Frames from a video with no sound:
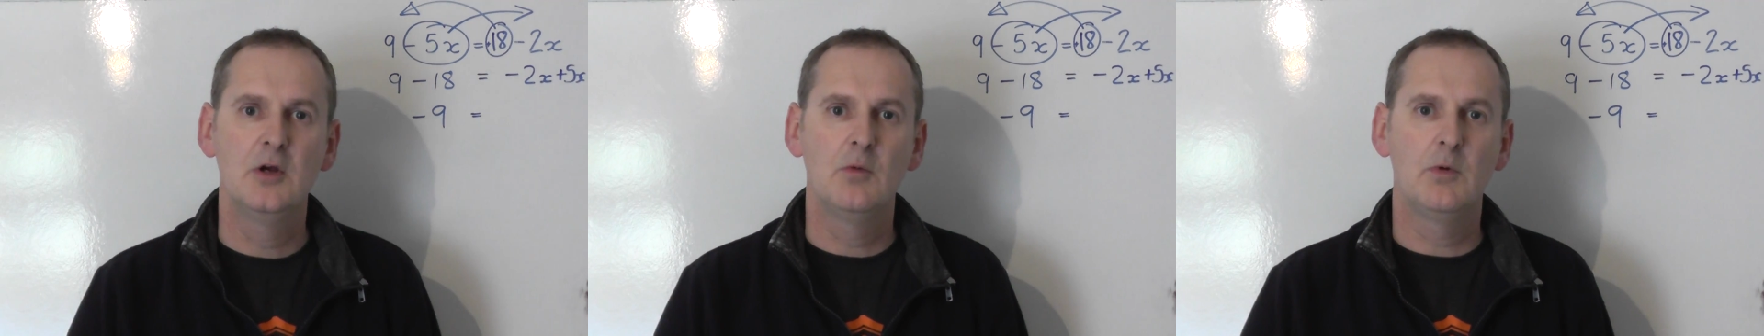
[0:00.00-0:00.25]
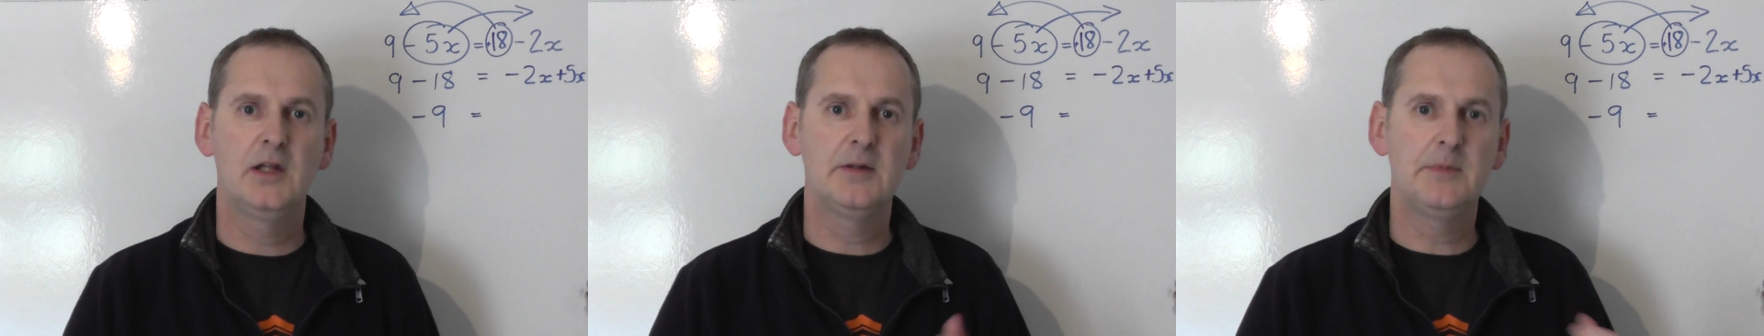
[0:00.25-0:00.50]

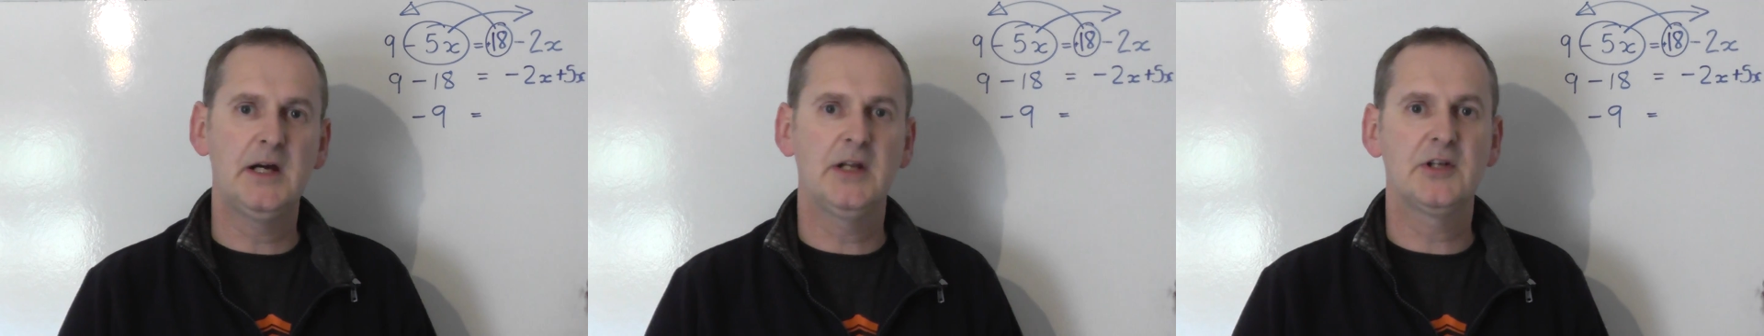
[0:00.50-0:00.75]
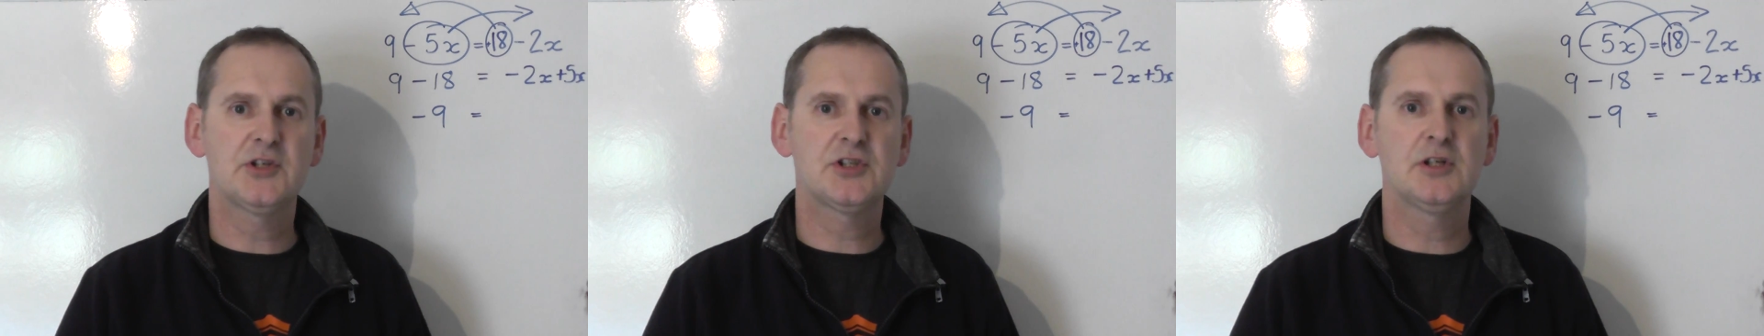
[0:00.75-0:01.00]
Well, the
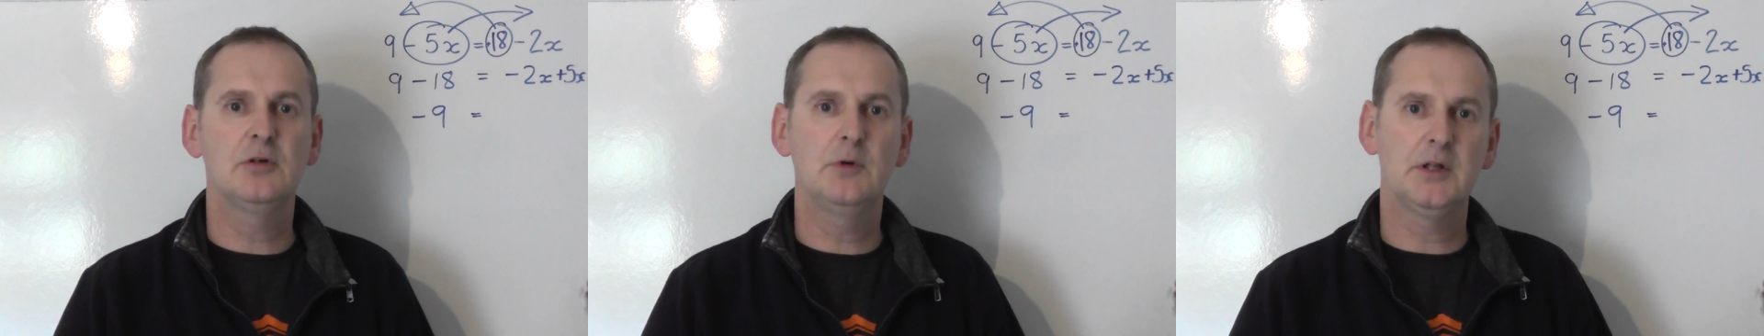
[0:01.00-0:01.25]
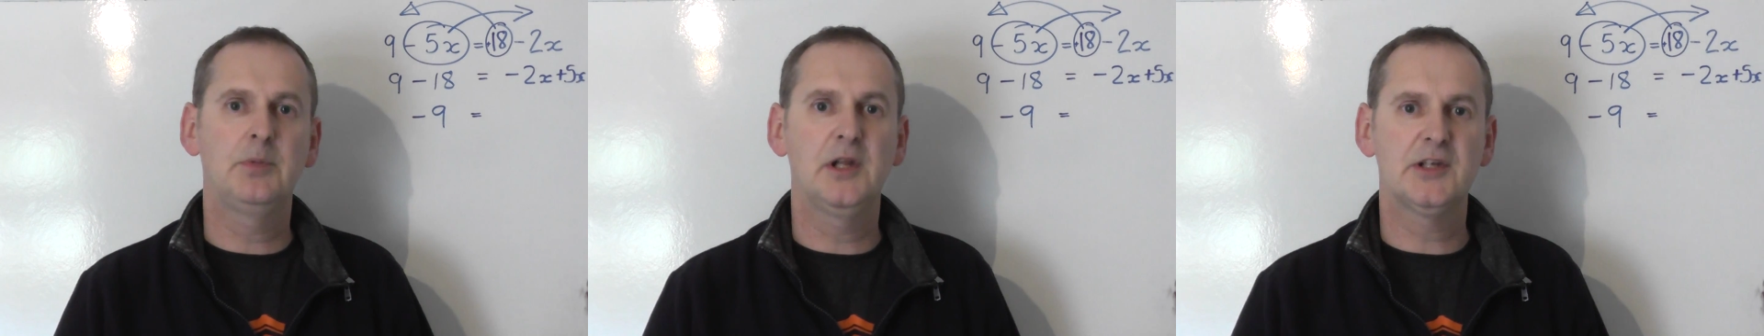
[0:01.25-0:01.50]
minus 2
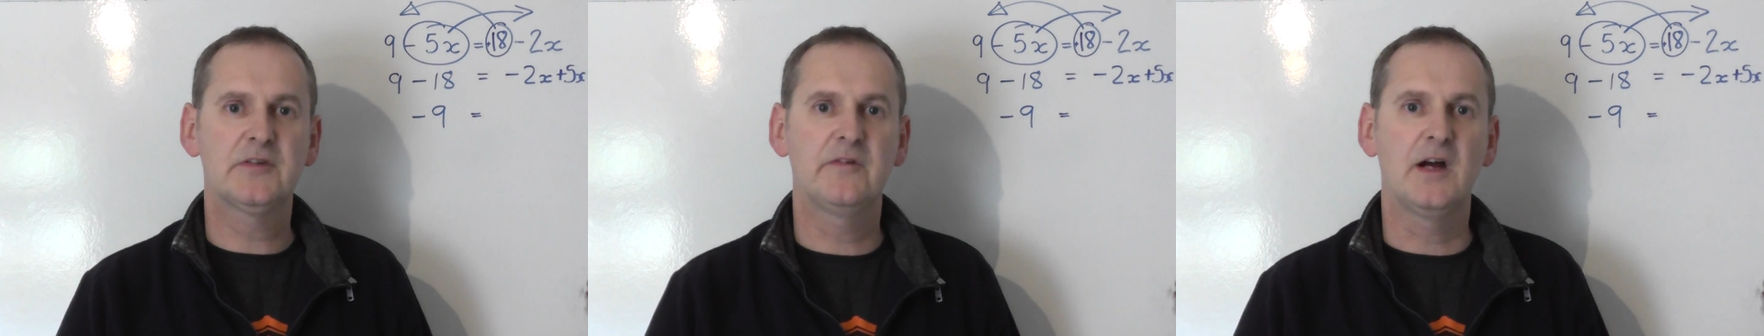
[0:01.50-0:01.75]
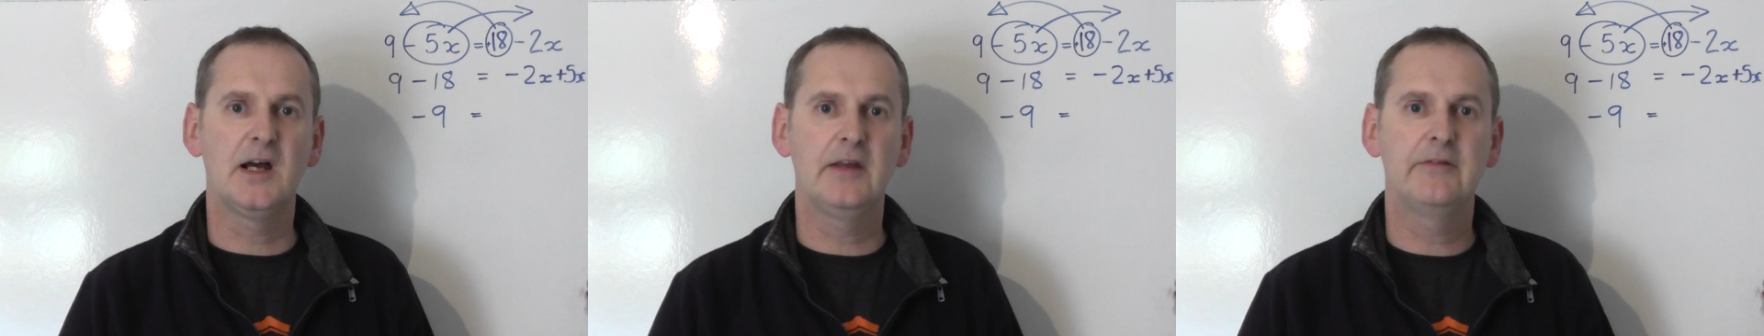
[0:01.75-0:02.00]
with a plus
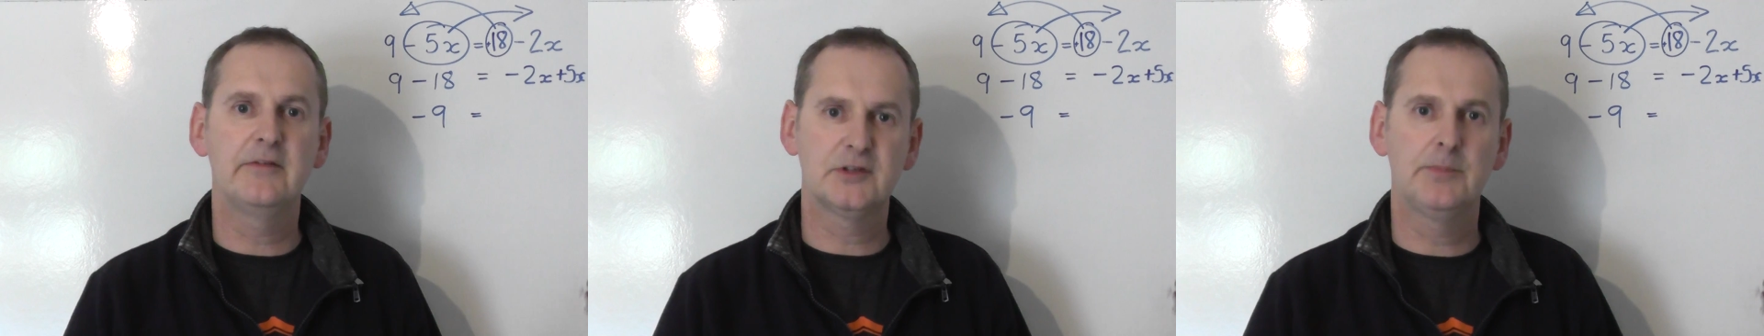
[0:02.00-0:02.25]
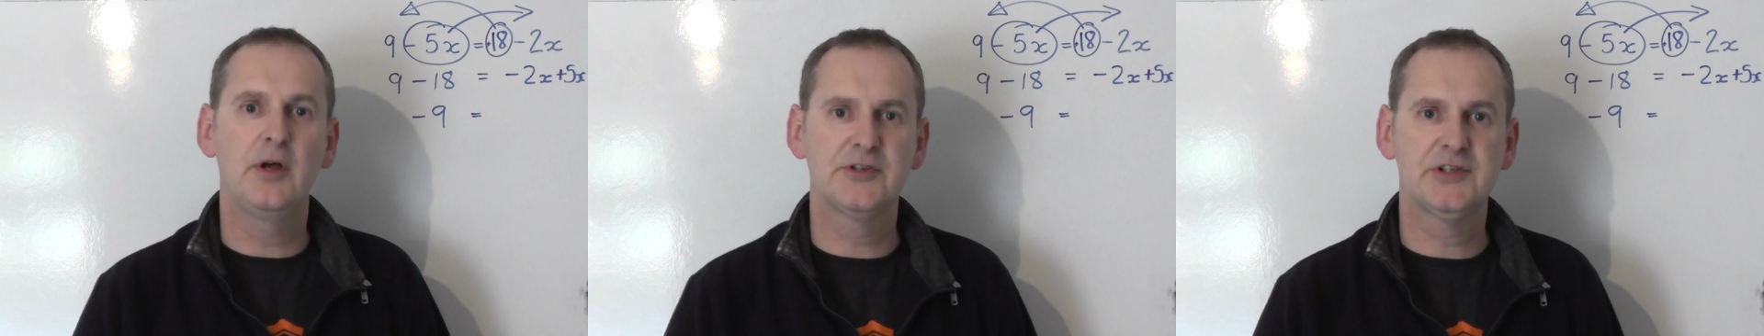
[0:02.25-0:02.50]
5 gives a
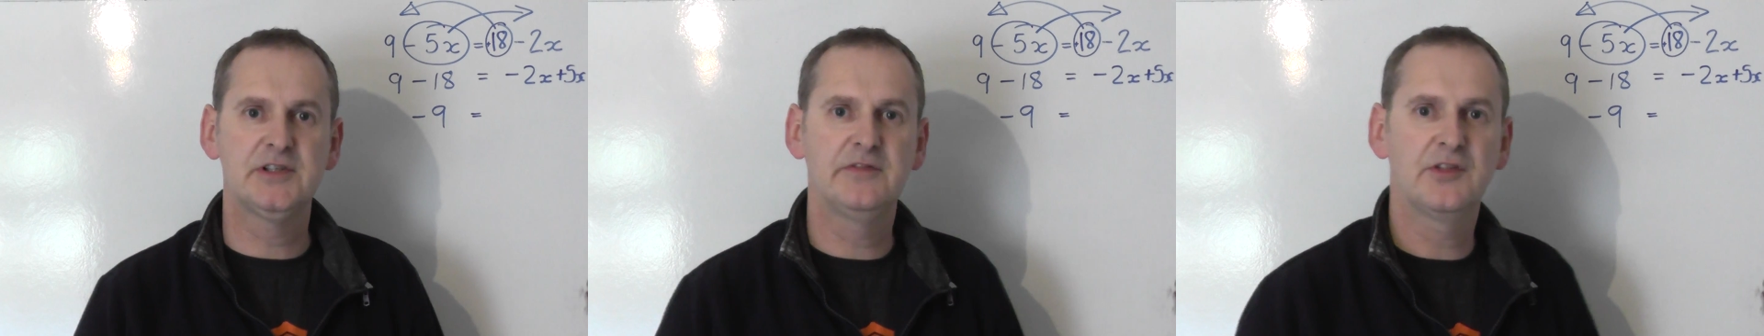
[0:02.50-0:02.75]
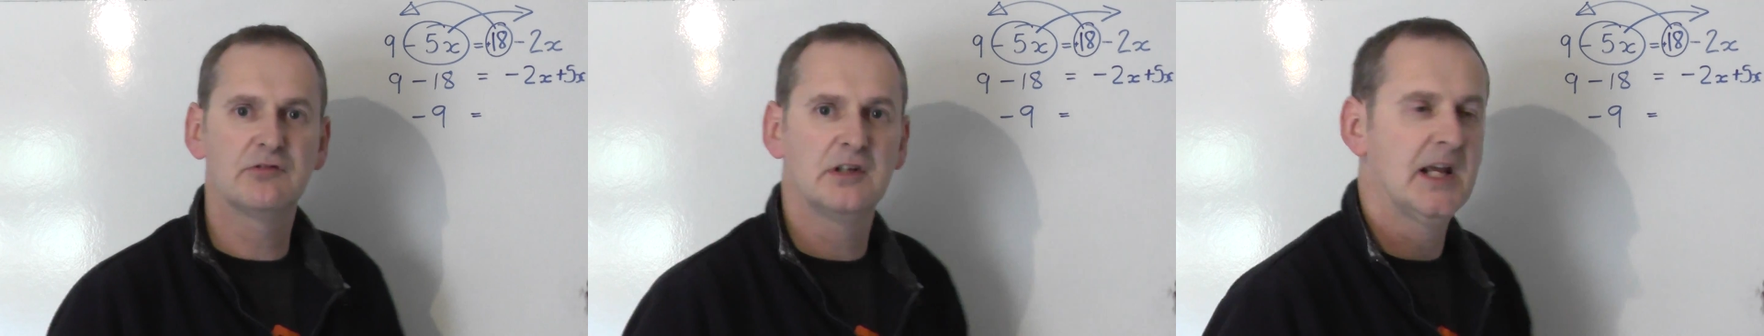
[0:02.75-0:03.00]
positive
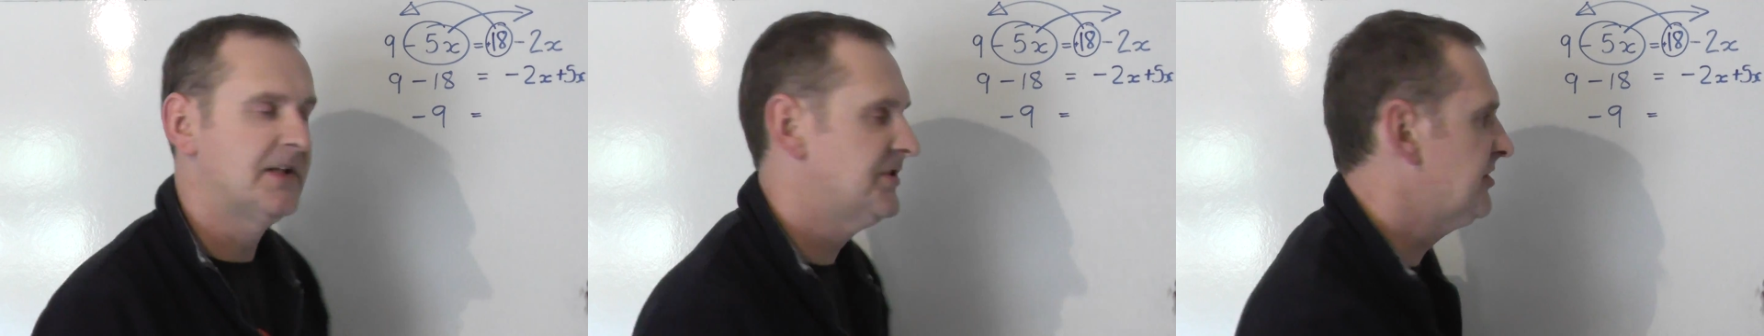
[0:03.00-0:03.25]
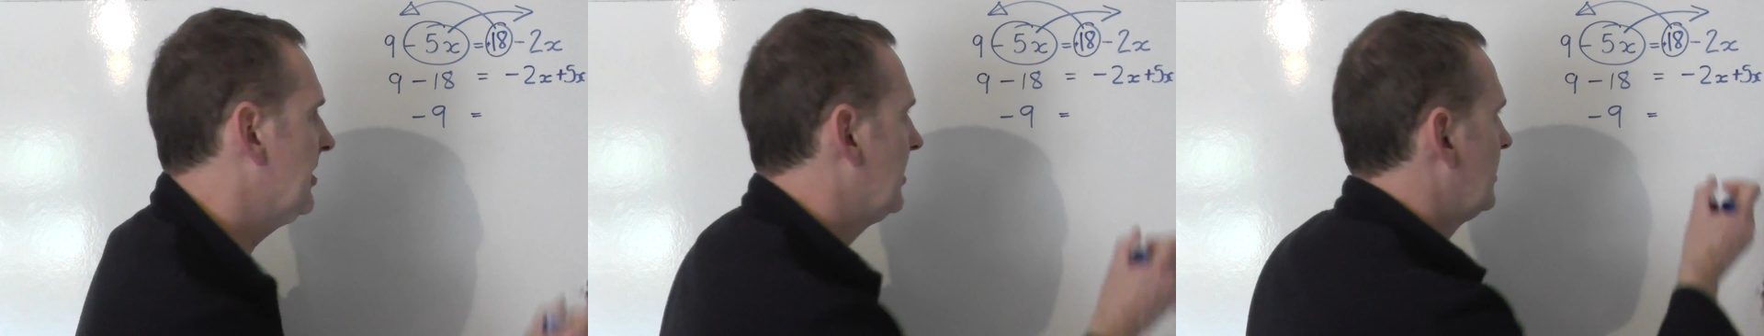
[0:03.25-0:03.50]
3
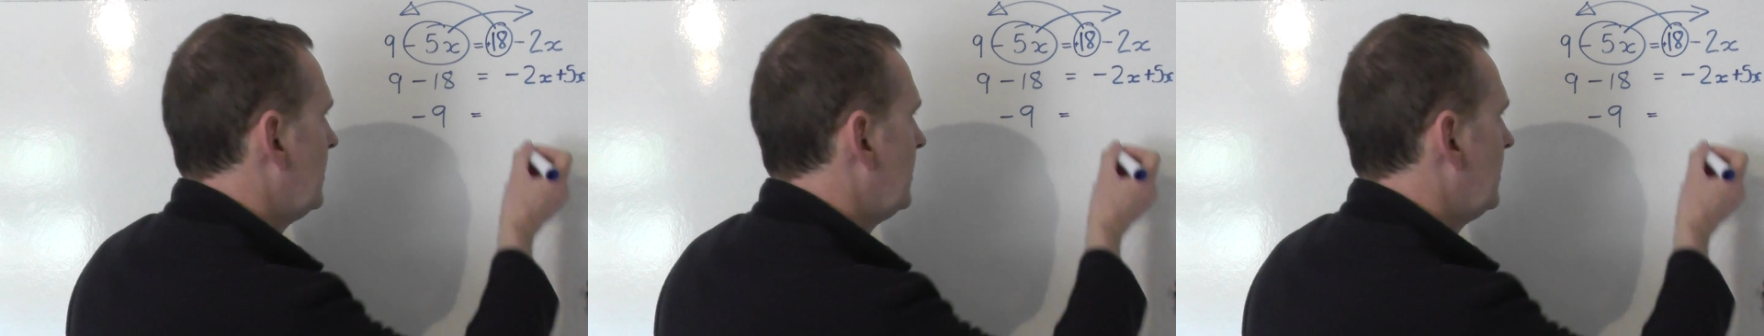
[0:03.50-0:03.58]
answer.